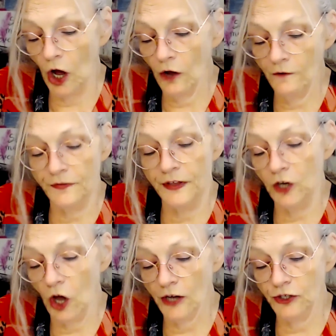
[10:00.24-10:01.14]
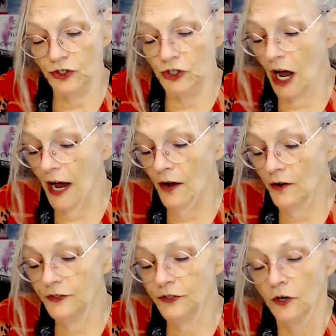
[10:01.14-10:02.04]
of the lost
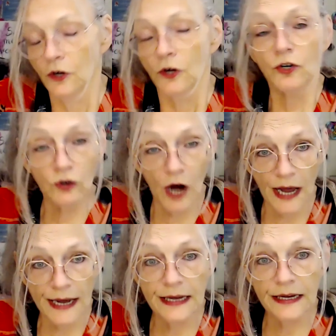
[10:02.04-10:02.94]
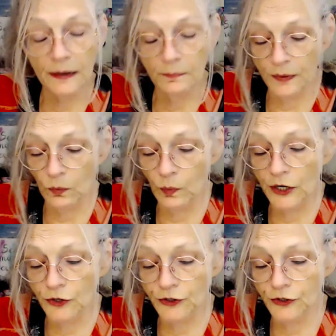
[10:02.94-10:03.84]
child crying and
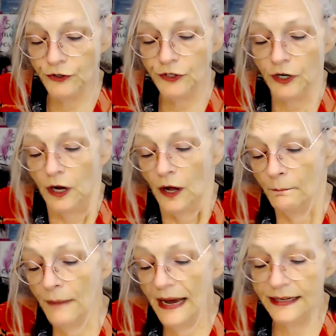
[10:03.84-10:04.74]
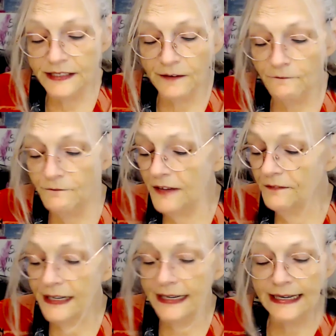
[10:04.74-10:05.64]
bewildered makes
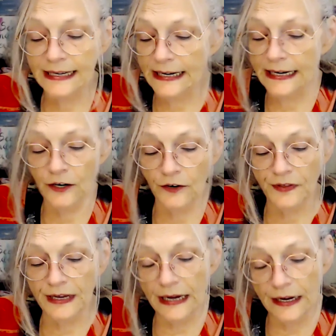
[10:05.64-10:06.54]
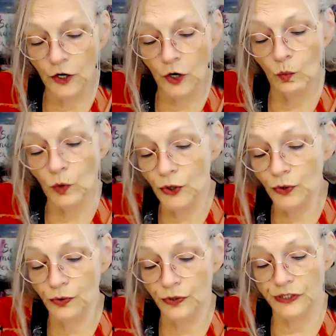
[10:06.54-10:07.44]
vividly clear the inner
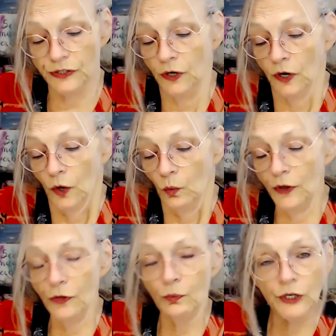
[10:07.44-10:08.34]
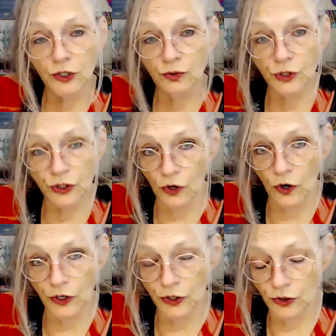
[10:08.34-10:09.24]
wounds with which you
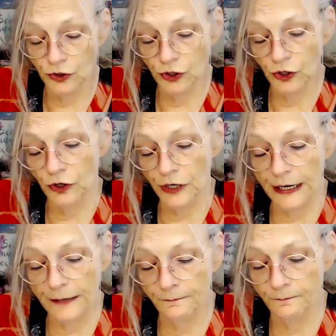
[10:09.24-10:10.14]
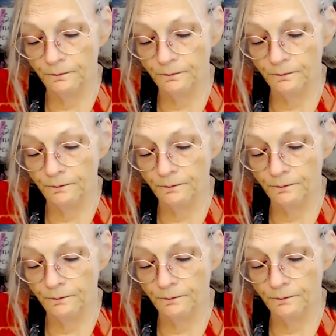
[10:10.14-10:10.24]
started your journey.